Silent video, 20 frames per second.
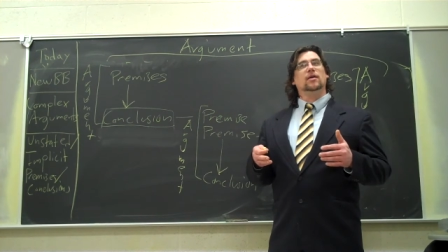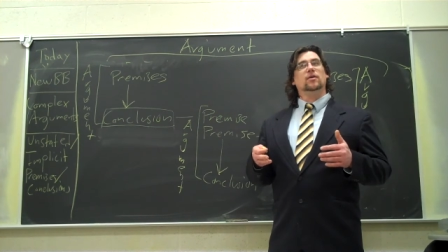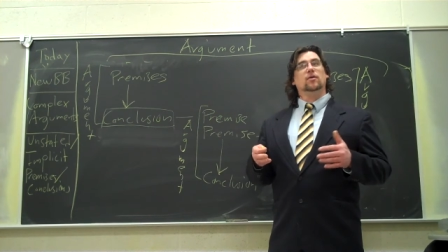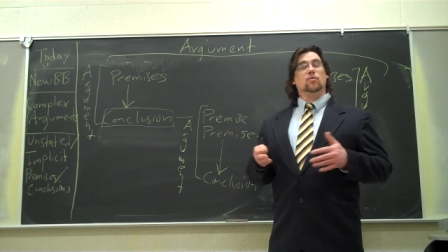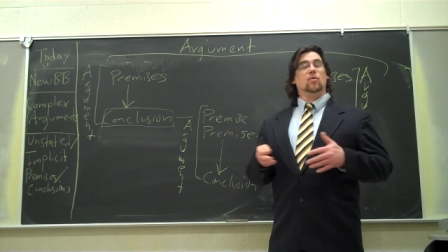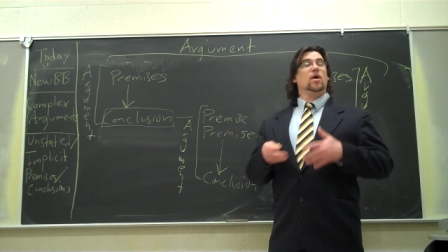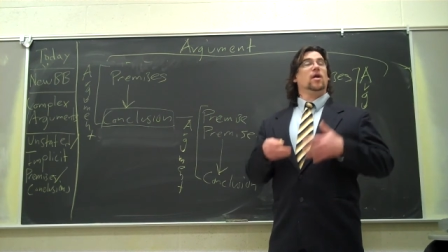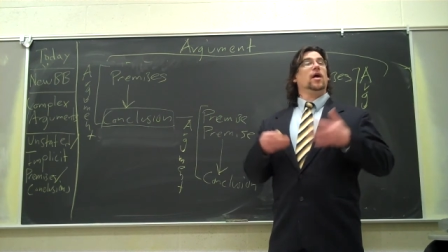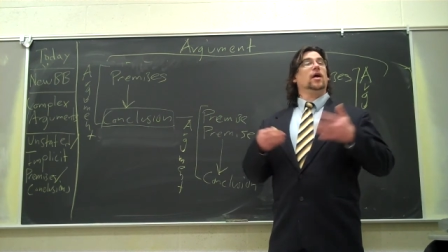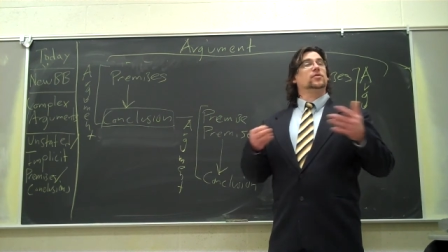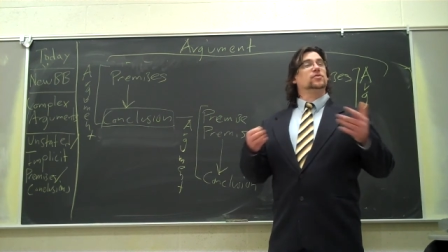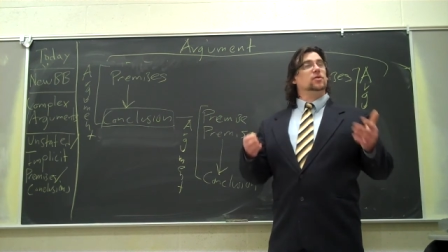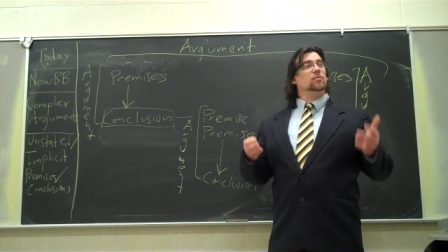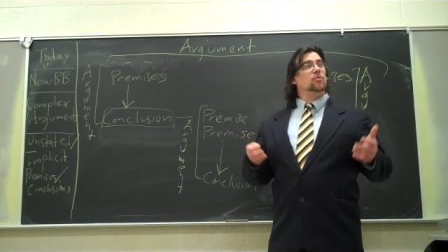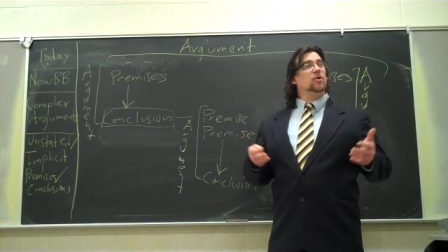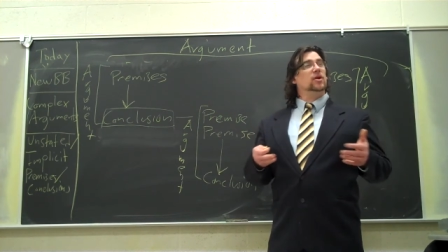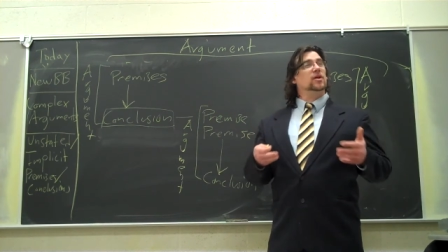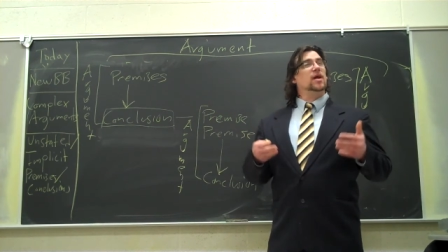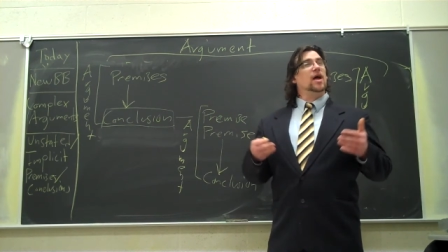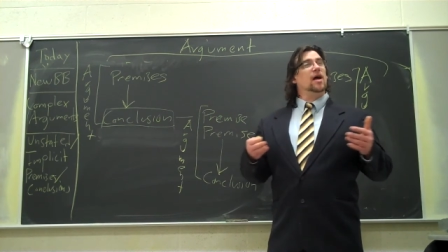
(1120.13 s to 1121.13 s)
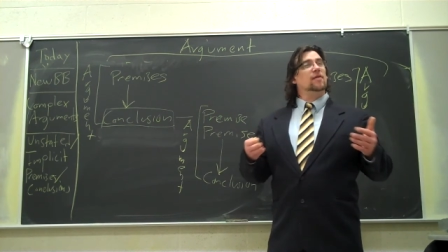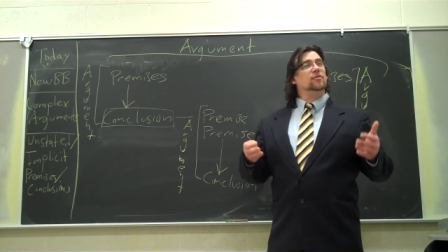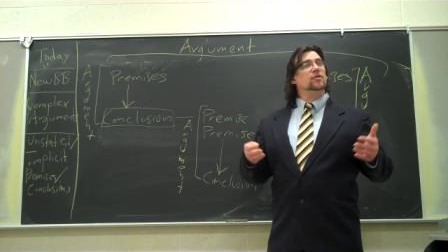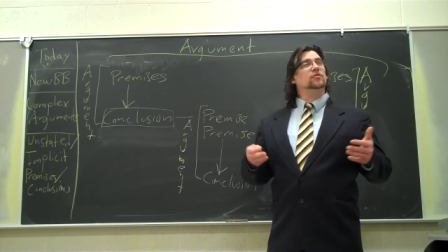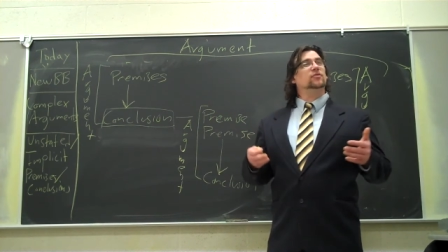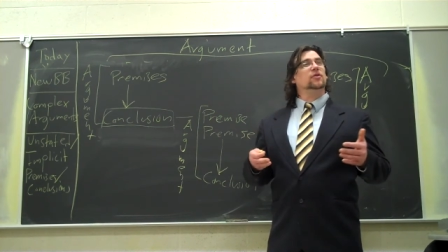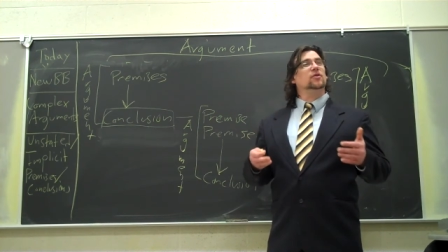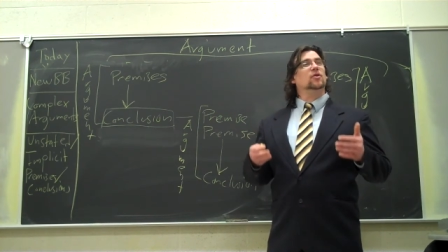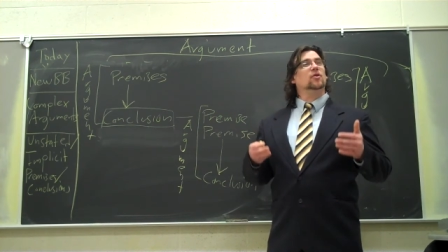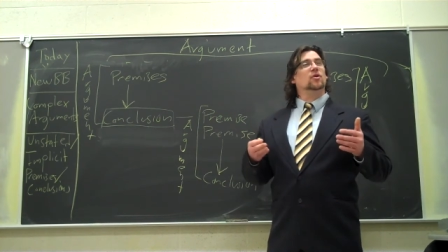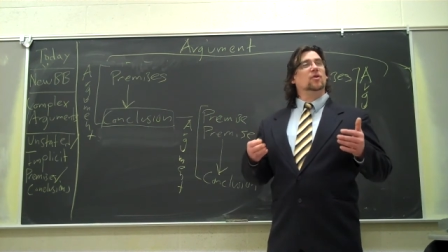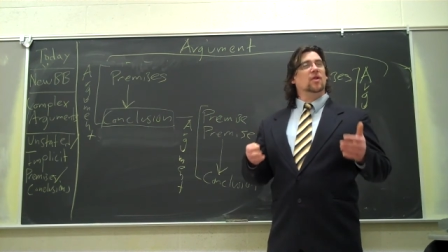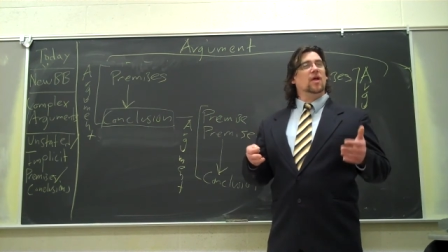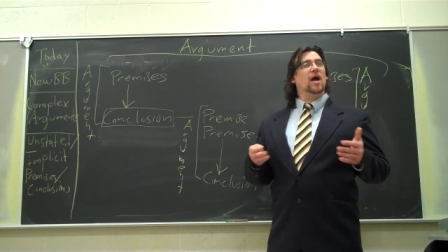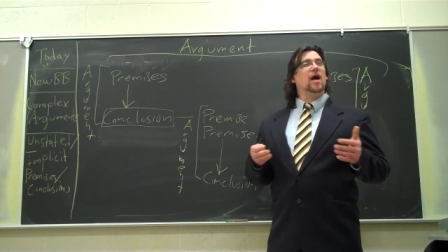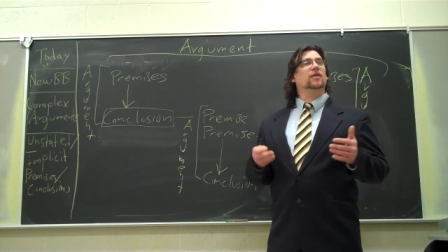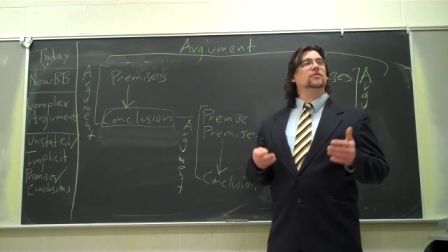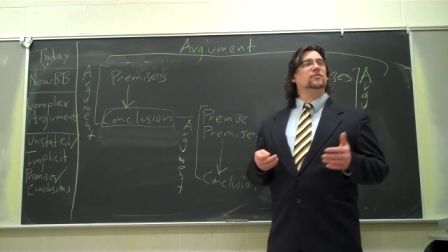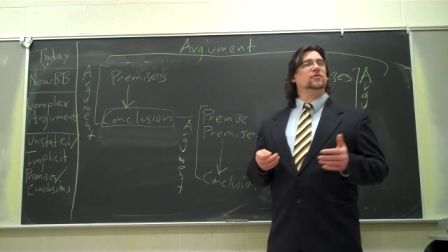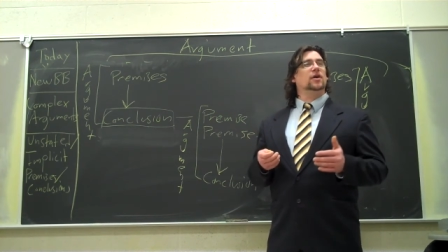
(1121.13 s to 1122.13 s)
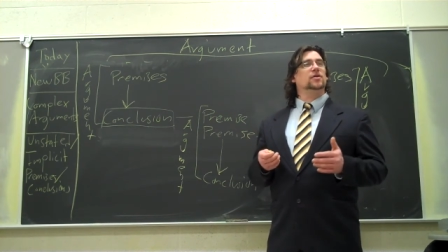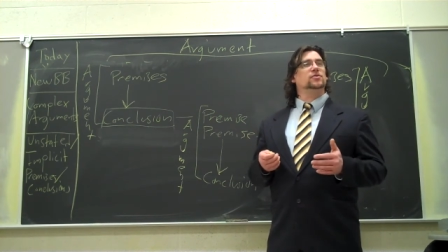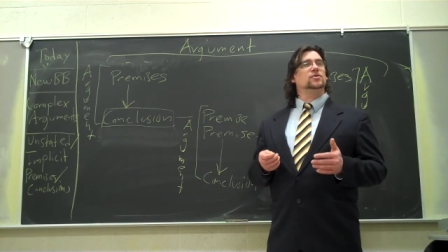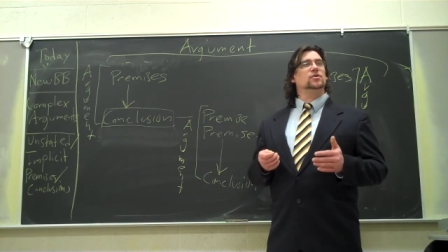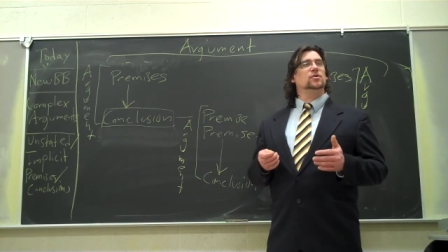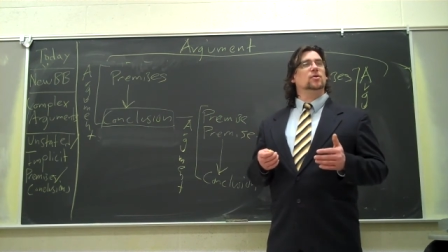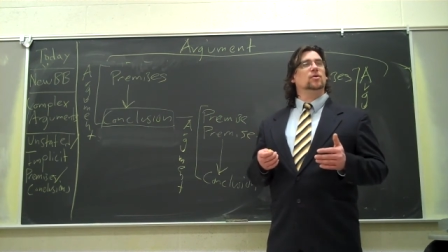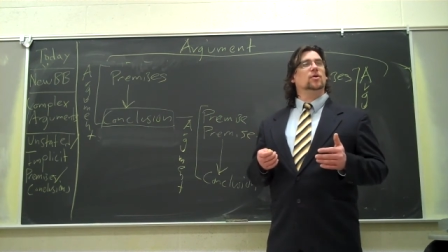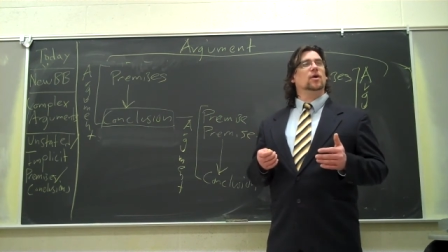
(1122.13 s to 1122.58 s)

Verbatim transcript: you want to actually bring to every single class session you